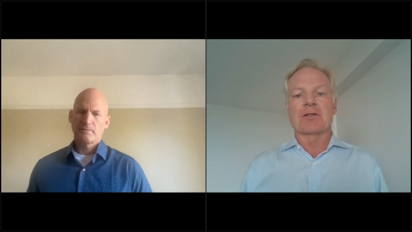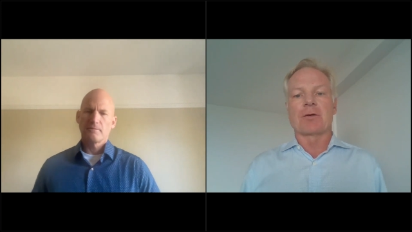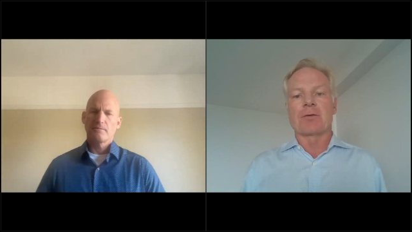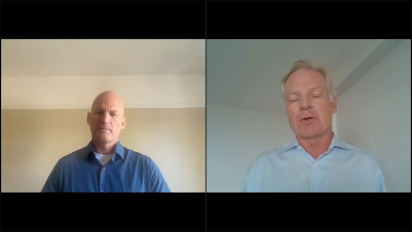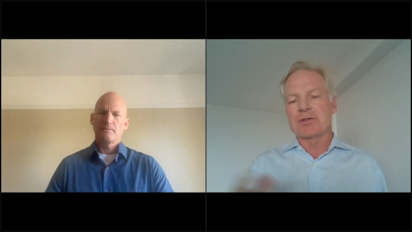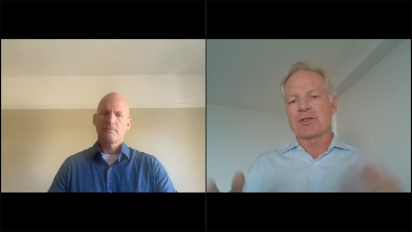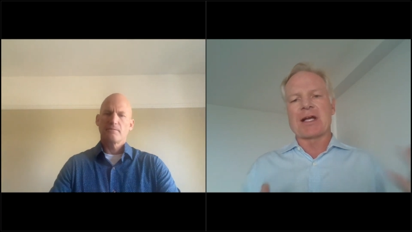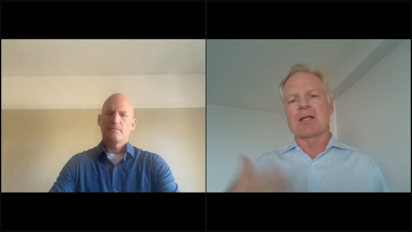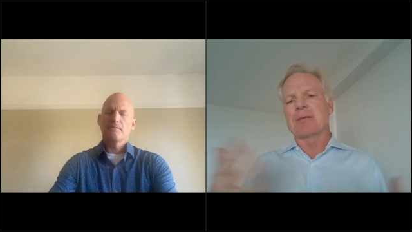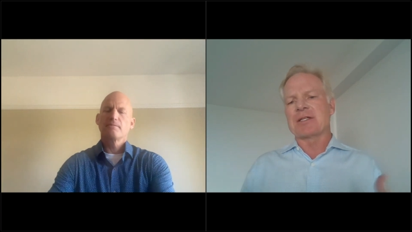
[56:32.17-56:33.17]
Speaker 1: So those
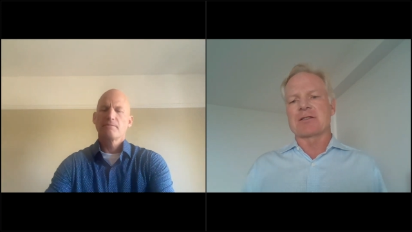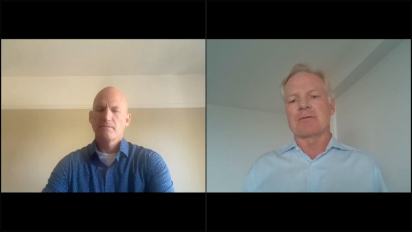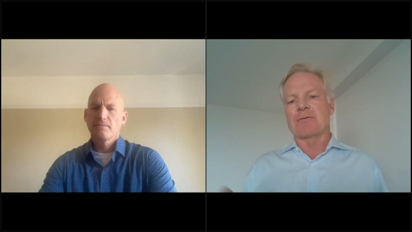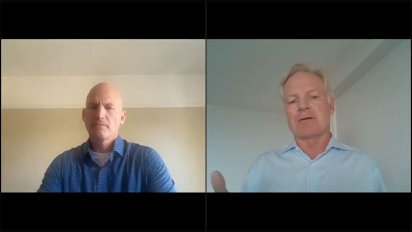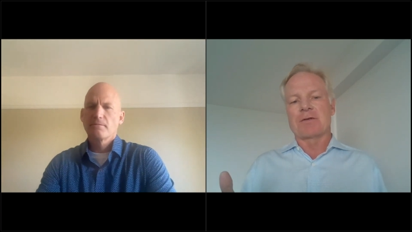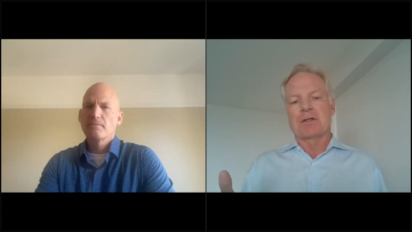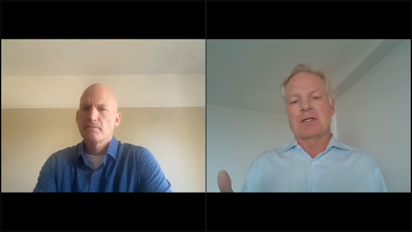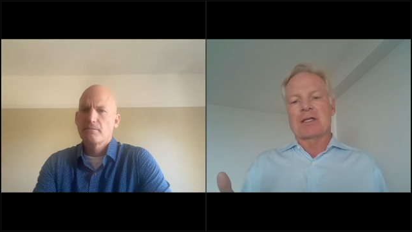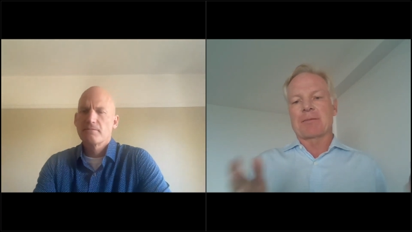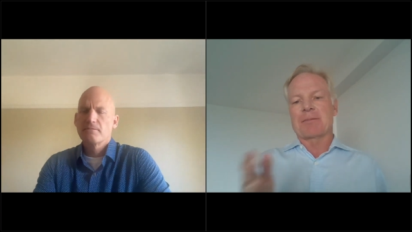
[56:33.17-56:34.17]
are elements of, of
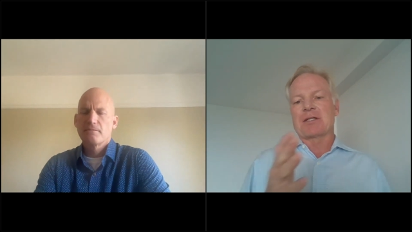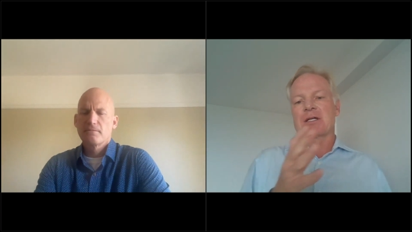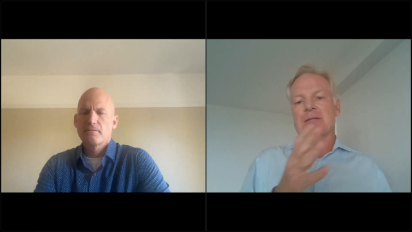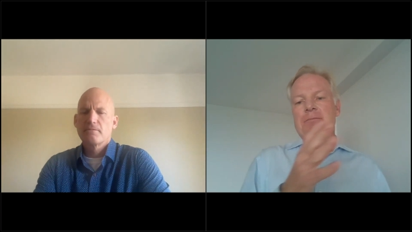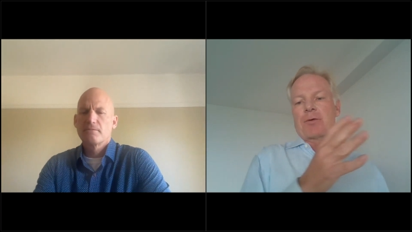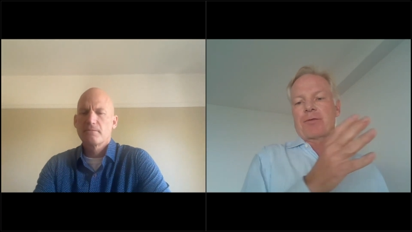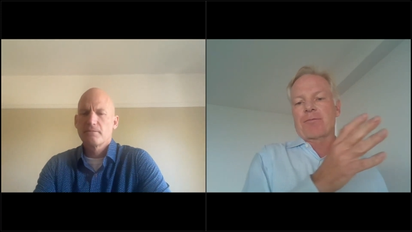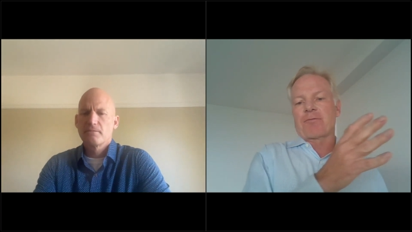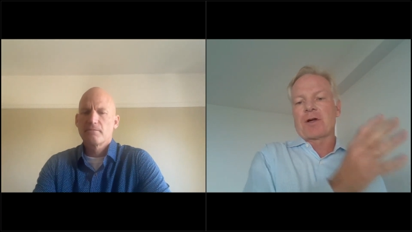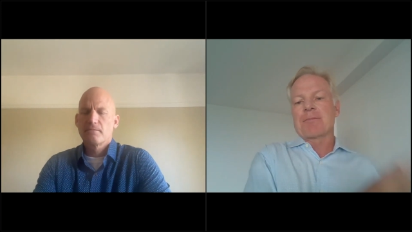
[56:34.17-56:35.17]
that could be done
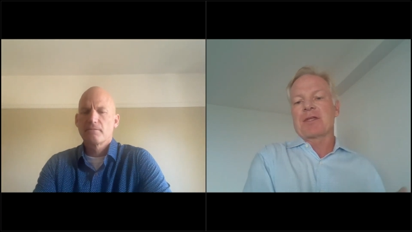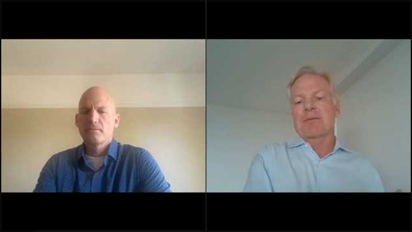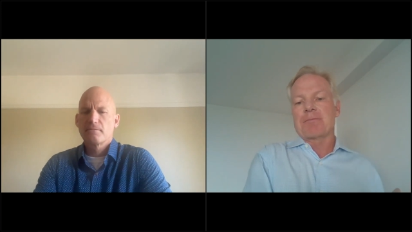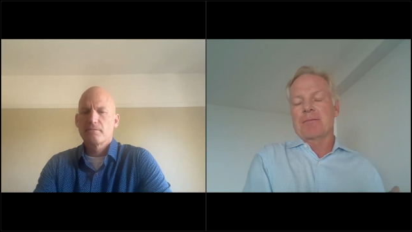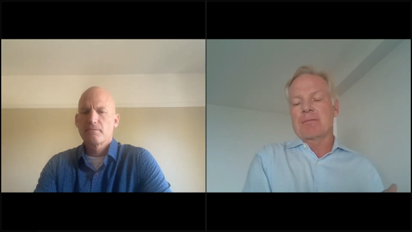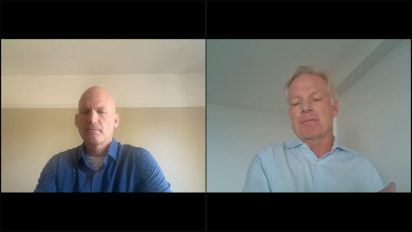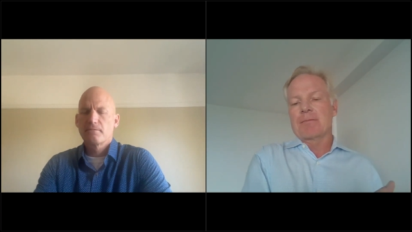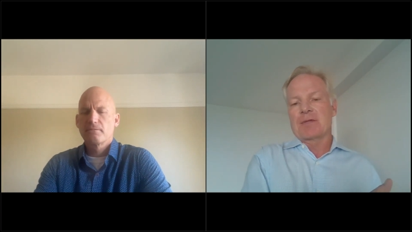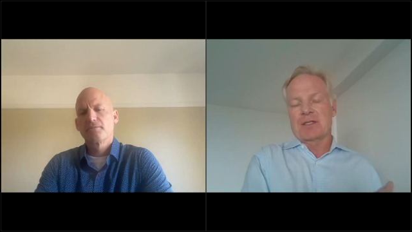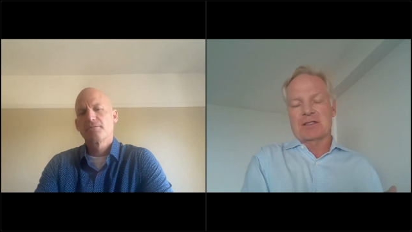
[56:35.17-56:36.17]
both from the,
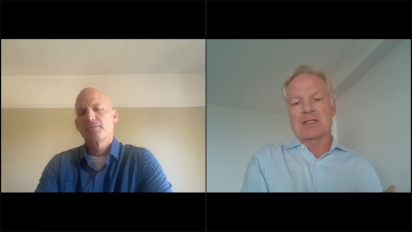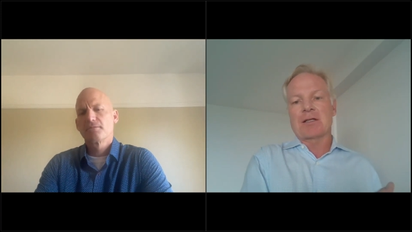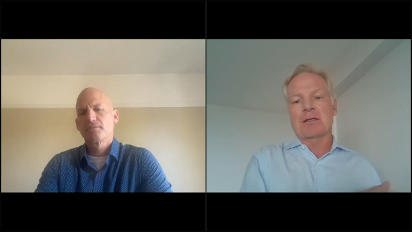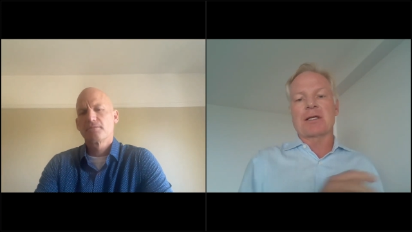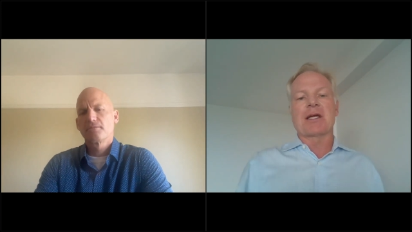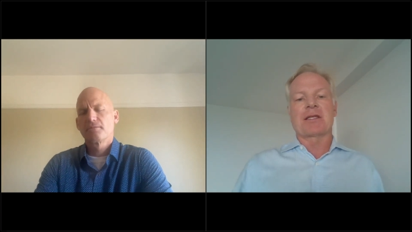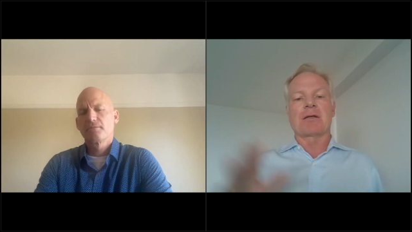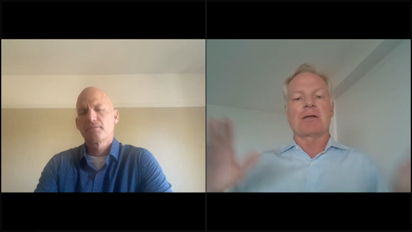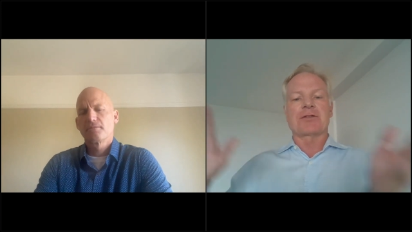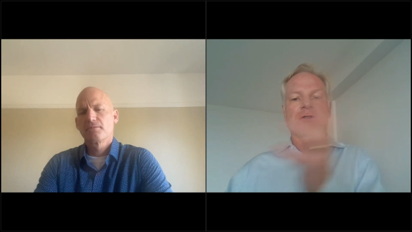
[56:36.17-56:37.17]
the seller
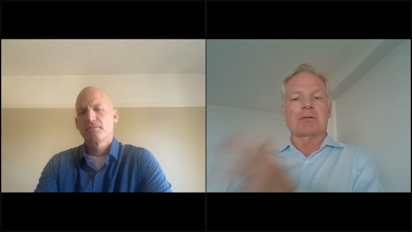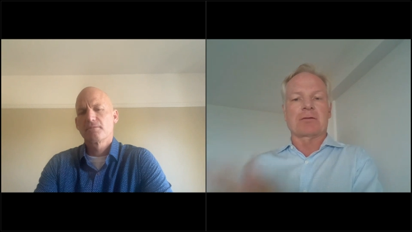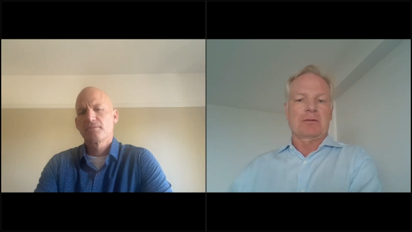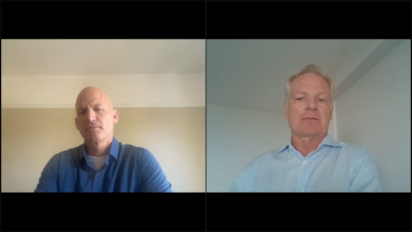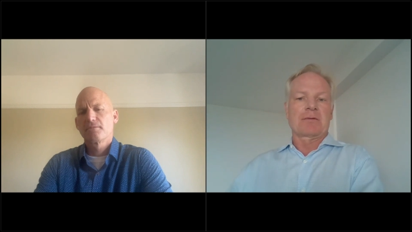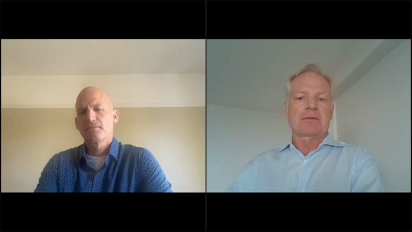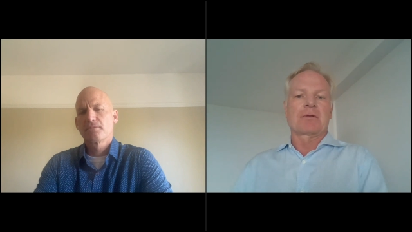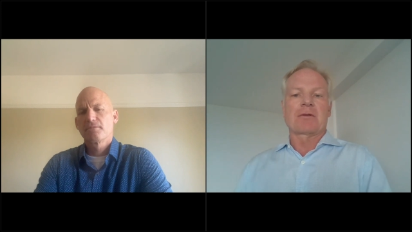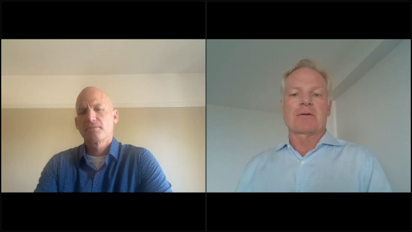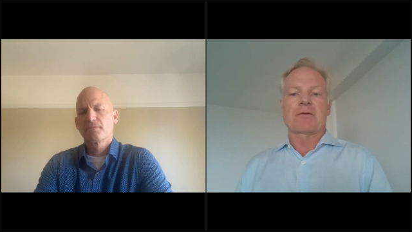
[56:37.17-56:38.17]
and then also
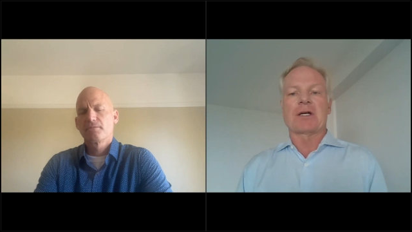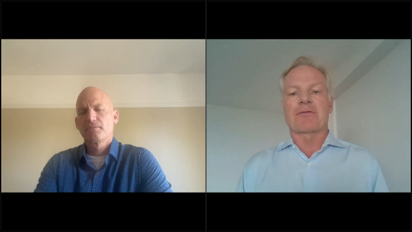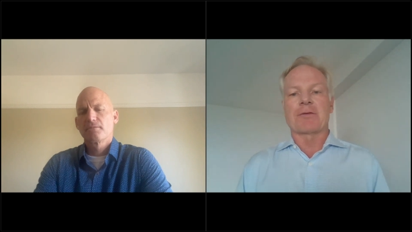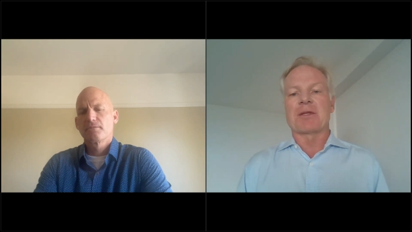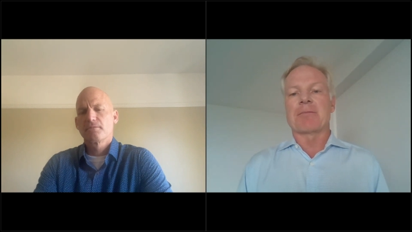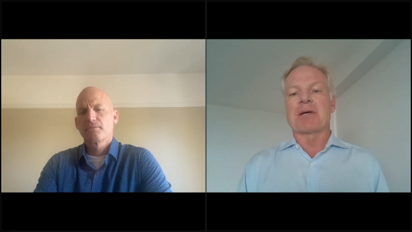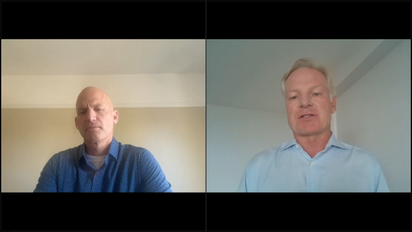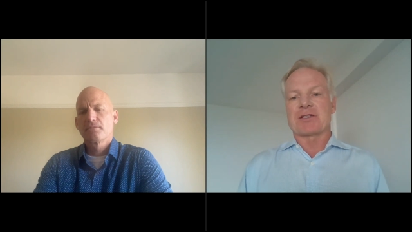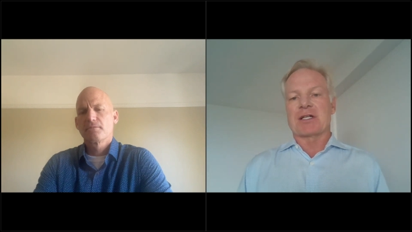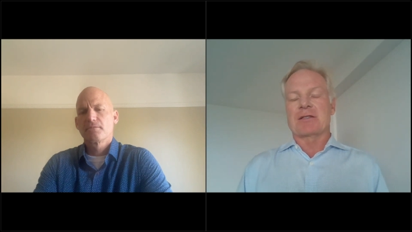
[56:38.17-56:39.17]
uh, from the
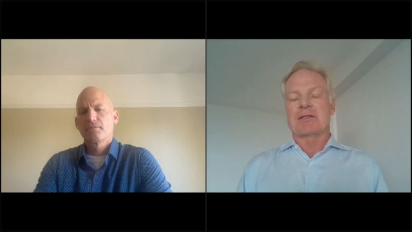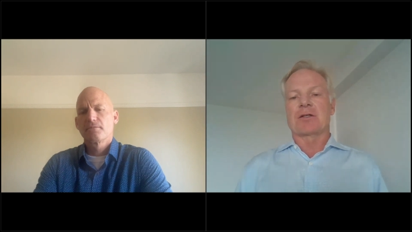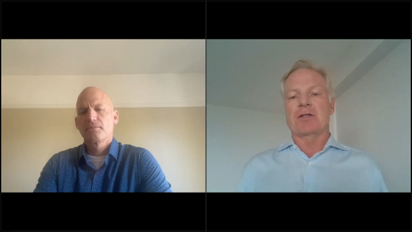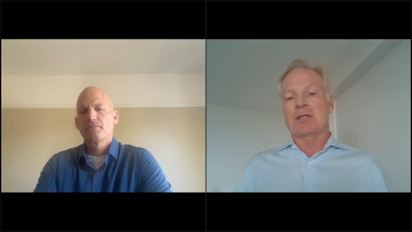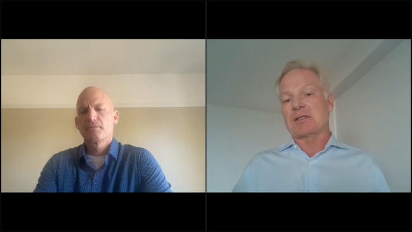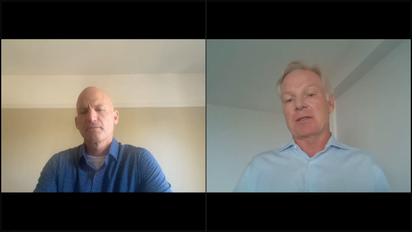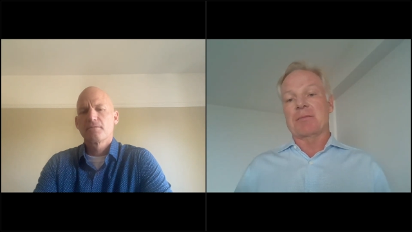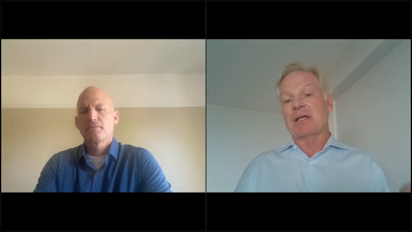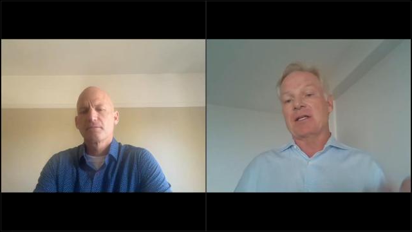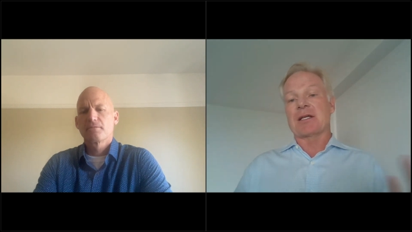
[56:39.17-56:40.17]
buyer side. So you,
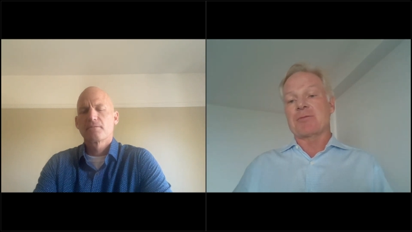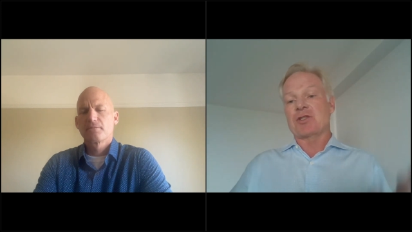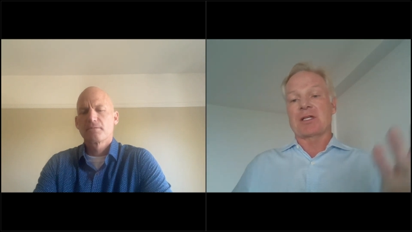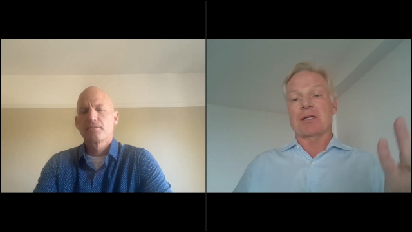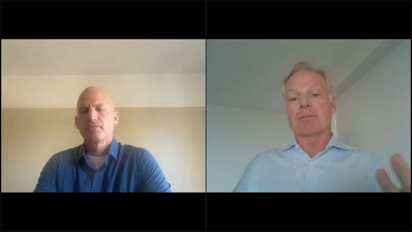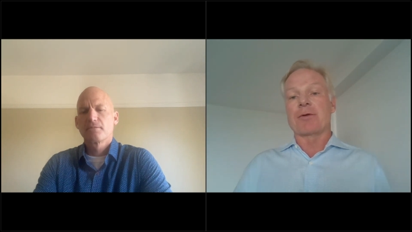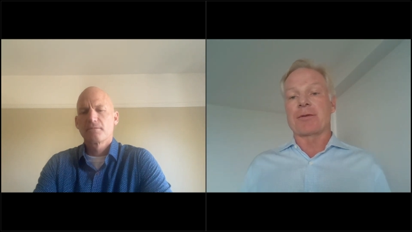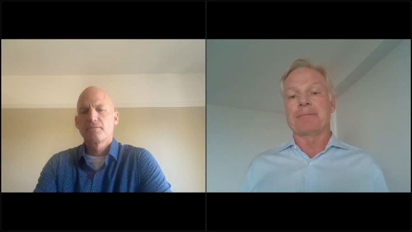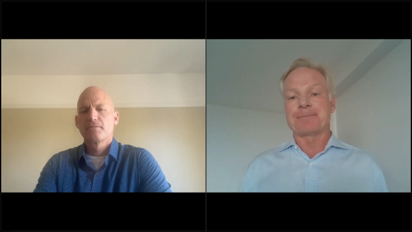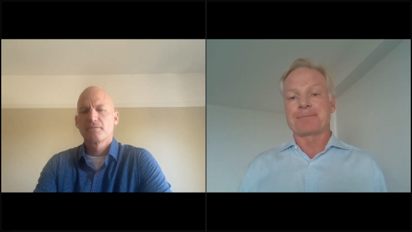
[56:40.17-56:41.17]
many times you can get
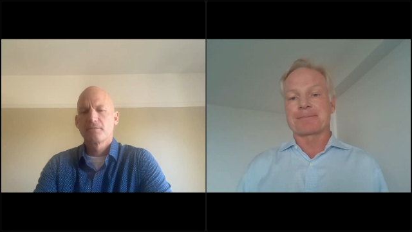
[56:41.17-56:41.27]
both.